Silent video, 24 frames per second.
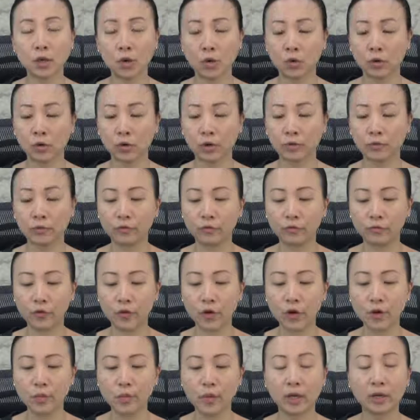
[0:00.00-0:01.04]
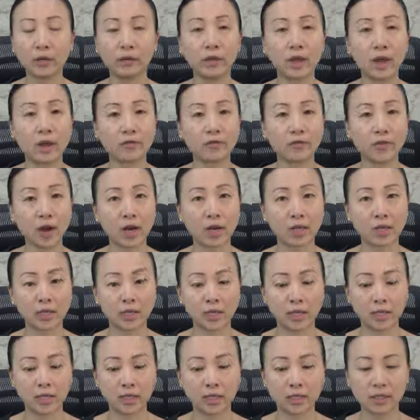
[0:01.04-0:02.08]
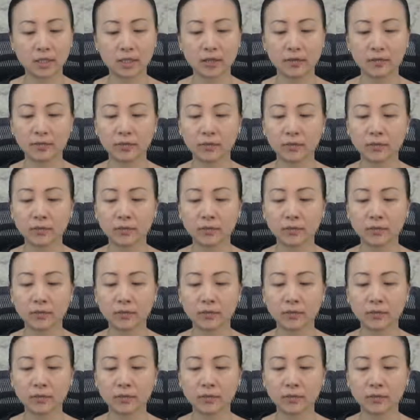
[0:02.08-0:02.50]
or confirming their findings.